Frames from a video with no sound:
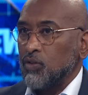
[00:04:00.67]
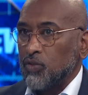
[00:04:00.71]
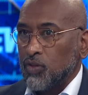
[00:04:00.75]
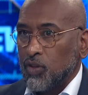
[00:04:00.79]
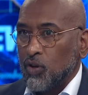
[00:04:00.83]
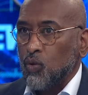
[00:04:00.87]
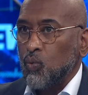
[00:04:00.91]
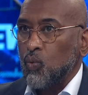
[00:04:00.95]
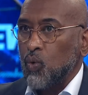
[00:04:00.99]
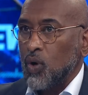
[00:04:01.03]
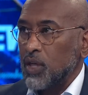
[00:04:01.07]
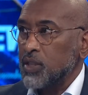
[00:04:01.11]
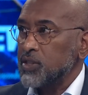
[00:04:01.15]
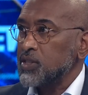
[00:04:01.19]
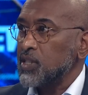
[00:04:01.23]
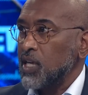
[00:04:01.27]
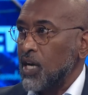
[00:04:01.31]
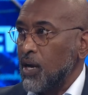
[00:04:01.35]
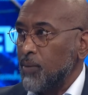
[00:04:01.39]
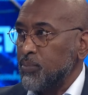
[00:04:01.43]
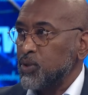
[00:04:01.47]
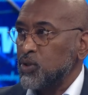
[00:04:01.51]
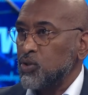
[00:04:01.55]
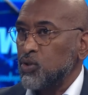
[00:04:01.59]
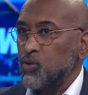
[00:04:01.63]
there, was an
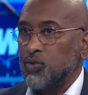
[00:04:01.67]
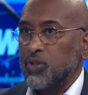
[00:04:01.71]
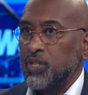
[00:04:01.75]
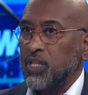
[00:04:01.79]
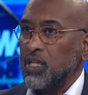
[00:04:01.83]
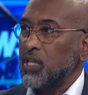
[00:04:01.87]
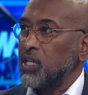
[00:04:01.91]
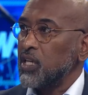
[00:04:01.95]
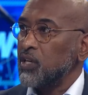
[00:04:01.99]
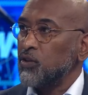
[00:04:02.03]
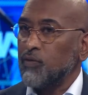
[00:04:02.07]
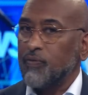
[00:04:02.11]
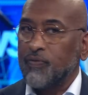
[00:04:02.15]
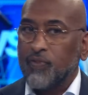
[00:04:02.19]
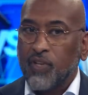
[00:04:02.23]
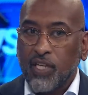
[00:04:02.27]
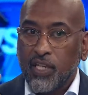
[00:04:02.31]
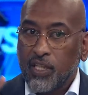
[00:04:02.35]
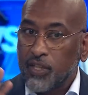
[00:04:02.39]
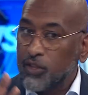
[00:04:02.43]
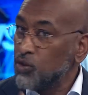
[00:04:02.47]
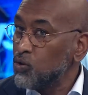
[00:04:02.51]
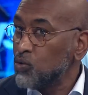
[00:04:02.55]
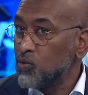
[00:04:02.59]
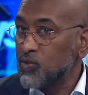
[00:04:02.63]
opportunity to
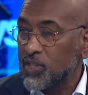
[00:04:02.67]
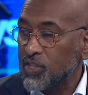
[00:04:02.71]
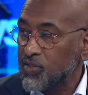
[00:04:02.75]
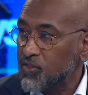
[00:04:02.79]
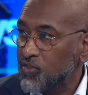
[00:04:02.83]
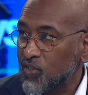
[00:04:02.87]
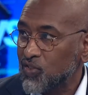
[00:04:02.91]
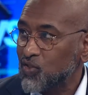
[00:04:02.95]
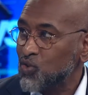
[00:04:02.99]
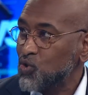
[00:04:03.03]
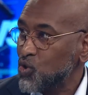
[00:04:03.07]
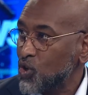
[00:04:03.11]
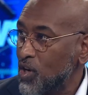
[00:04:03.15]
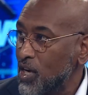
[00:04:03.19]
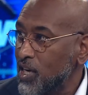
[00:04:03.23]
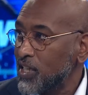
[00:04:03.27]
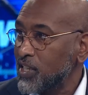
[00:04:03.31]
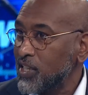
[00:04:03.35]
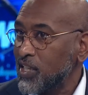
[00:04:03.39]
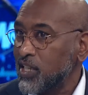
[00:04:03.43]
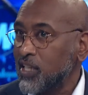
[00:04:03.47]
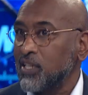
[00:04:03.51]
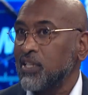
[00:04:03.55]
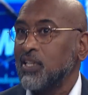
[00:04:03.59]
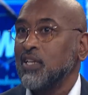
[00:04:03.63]
intervene, use this as
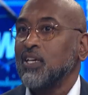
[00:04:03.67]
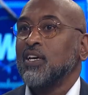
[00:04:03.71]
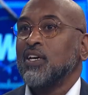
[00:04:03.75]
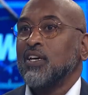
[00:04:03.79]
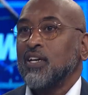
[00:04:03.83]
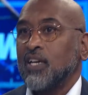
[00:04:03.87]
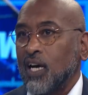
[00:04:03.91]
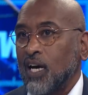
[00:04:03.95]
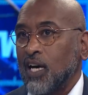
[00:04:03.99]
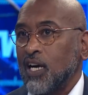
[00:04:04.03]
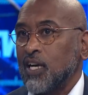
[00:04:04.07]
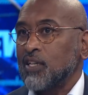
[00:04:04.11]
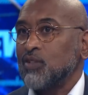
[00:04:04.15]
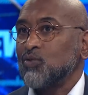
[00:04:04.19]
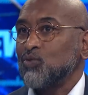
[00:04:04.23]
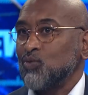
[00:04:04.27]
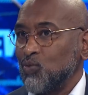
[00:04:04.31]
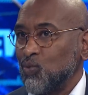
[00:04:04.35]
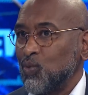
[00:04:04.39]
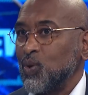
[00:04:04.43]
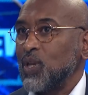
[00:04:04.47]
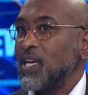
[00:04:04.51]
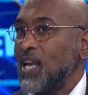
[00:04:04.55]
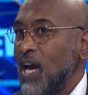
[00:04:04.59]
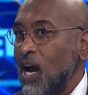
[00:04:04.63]
training. Uh,
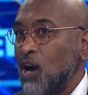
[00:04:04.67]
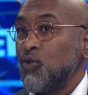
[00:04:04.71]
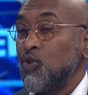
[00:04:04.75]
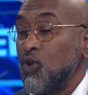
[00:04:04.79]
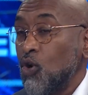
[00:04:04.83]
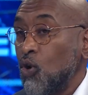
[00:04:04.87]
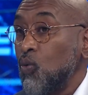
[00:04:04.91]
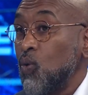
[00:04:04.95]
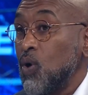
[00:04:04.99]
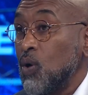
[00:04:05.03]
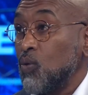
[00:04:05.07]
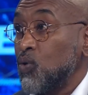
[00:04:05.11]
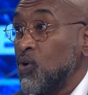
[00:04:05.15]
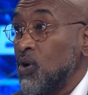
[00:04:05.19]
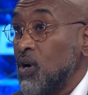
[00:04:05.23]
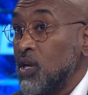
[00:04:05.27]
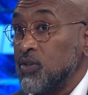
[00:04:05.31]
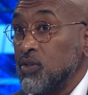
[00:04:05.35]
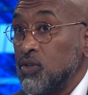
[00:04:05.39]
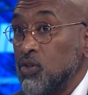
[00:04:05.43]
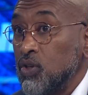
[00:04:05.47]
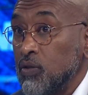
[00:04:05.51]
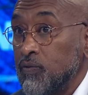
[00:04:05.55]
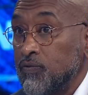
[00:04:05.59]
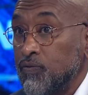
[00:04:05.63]
we now know what we're on
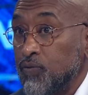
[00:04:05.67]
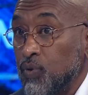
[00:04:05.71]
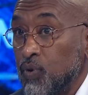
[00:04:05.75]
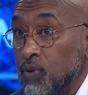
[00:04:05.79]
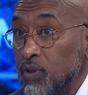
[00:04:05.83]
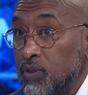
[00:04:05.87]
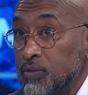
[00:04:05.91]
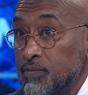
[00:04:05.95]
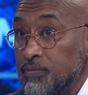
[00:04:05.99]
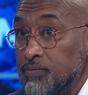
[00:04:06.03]
the hook for.